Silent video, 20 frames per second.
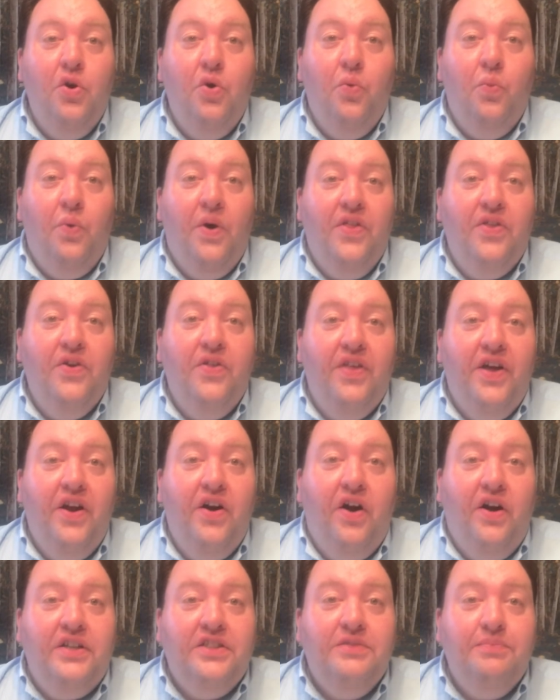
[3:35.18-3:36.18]
whether
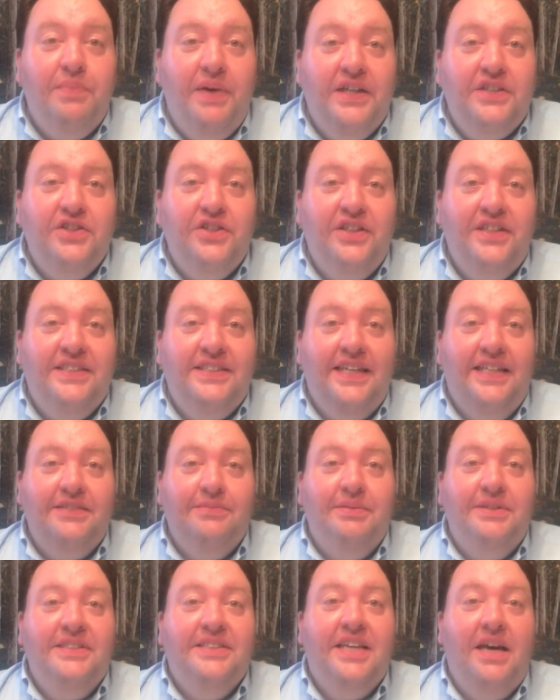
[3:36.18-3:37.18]
there are special
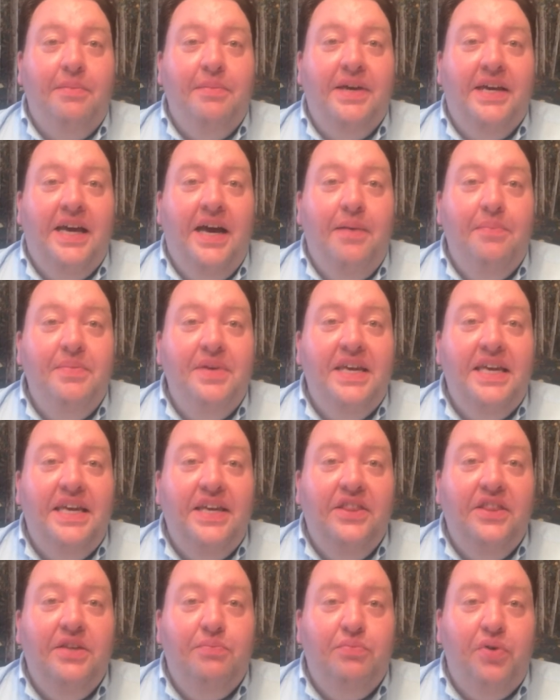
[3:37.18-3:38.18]
assessments coming up
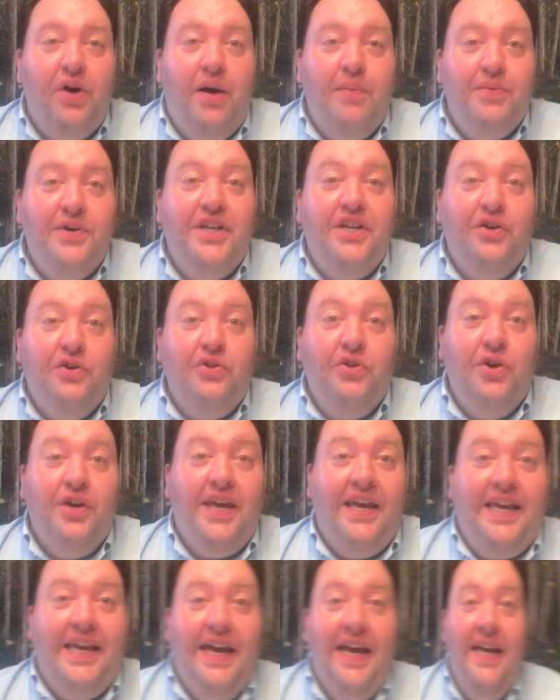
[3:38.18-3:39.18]
in the property you're
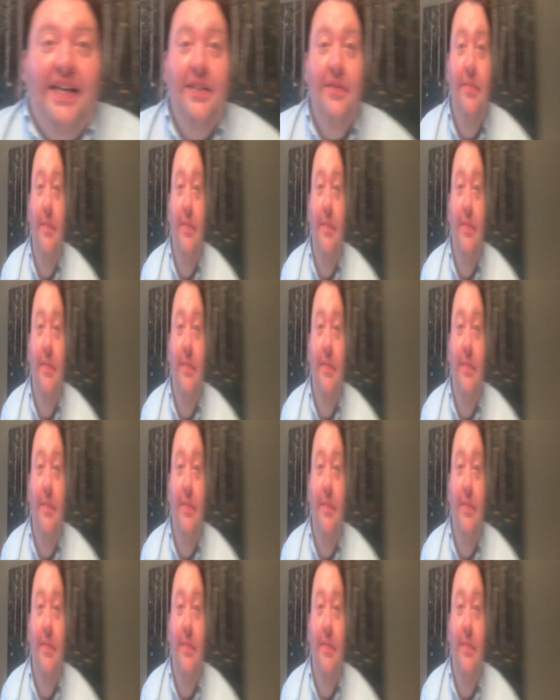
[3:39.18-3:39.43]
looking at.